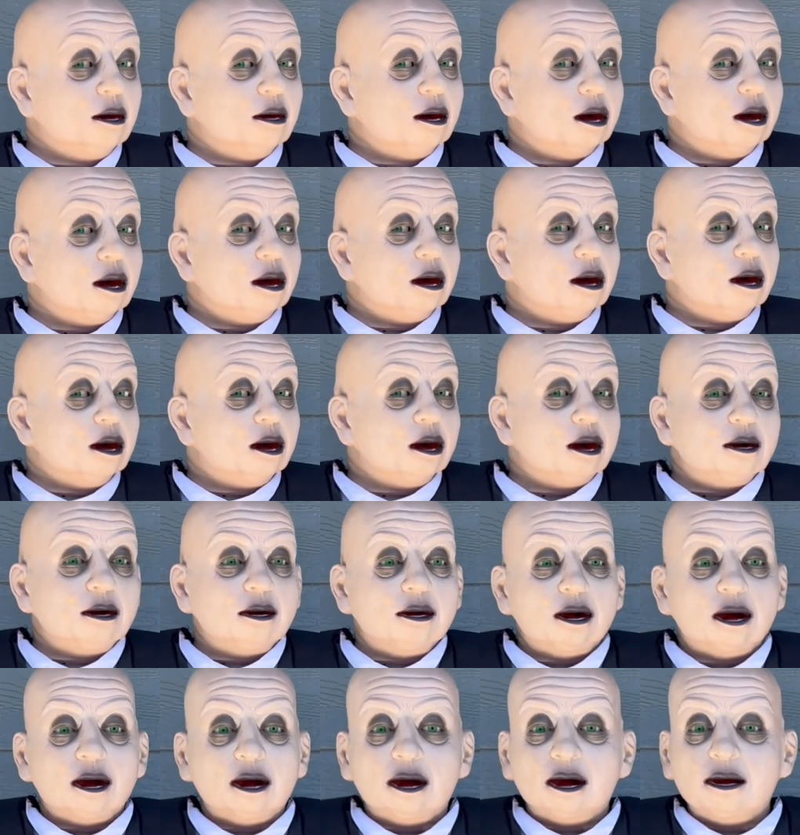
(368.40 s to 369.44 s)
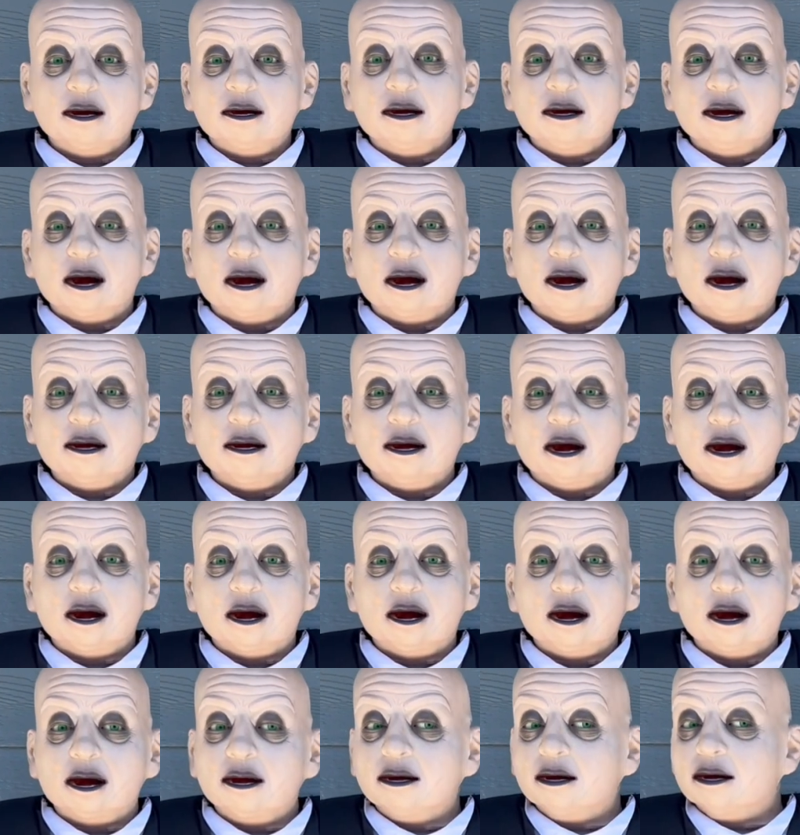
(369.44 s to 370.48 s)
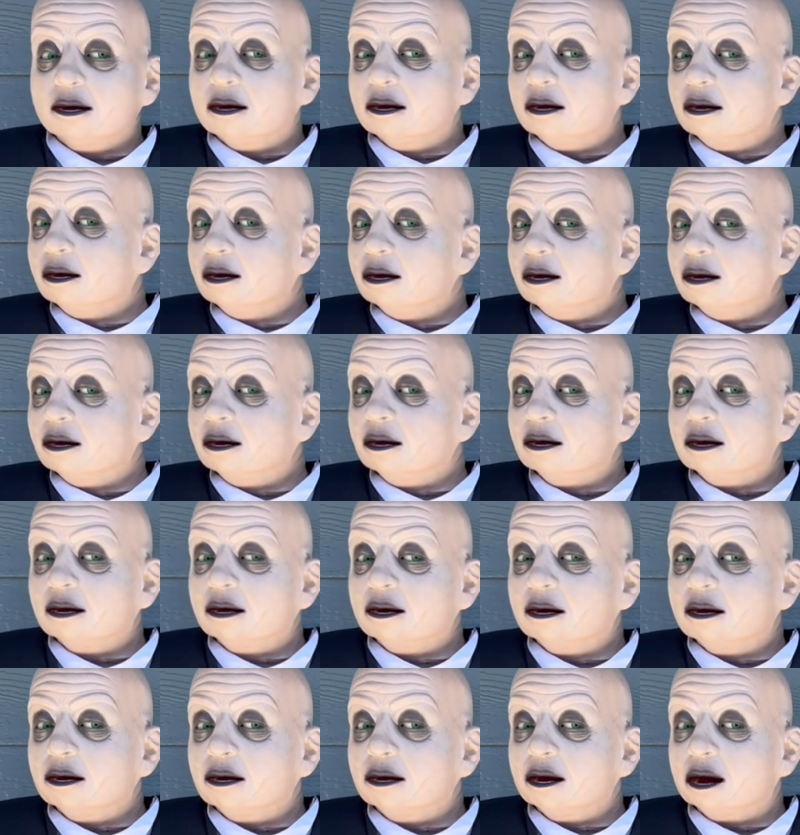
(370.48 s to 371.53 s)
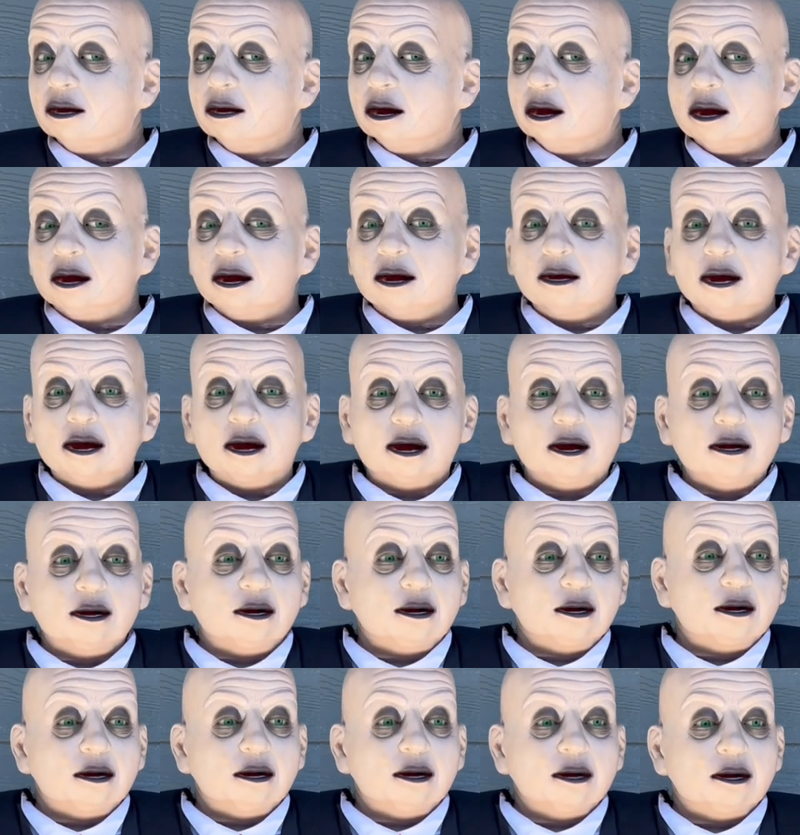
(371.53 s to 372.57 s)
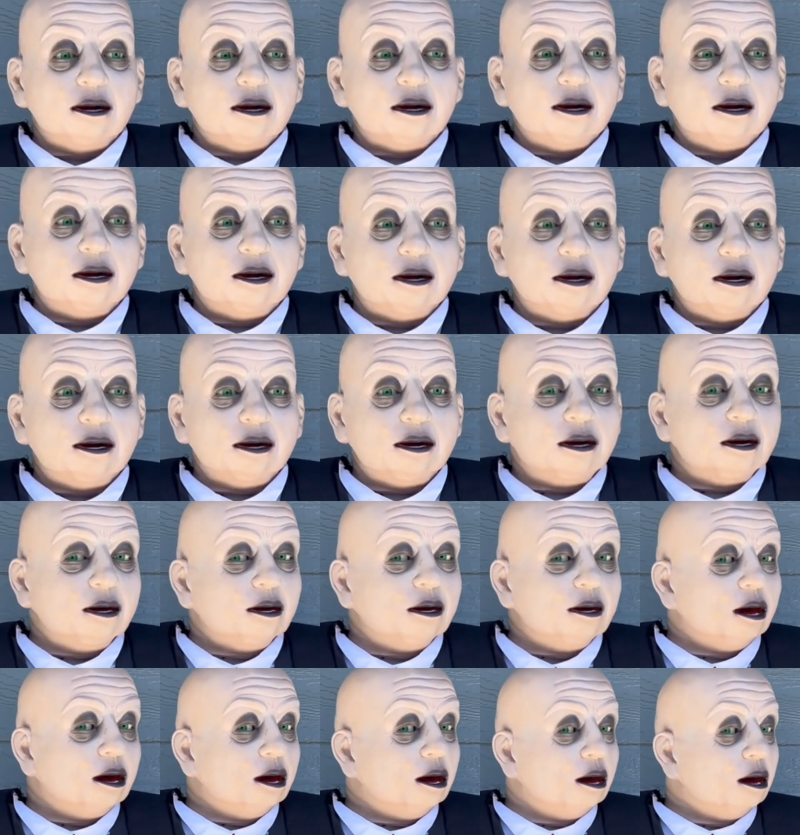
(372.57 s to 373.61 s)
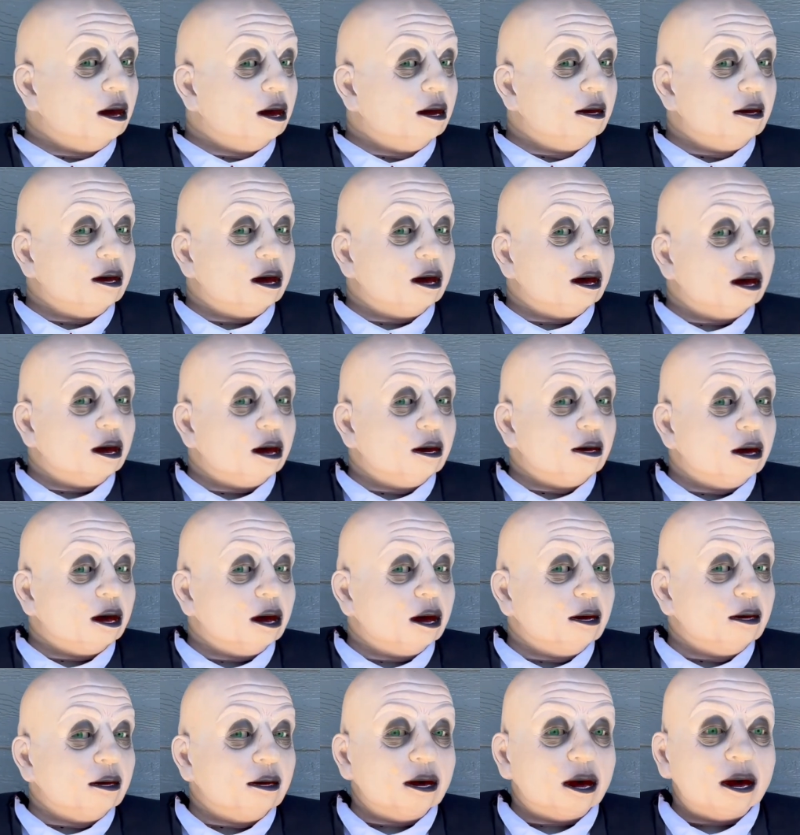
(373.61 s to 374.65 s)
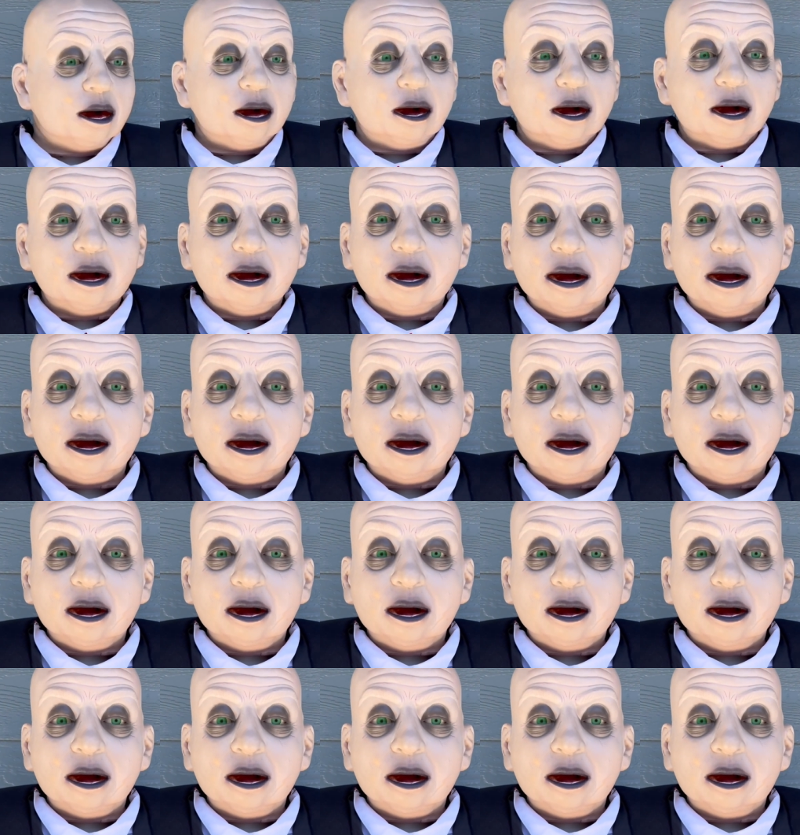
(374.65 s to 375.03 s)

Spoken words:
they are bad for your health. But then again, so is upsetting me.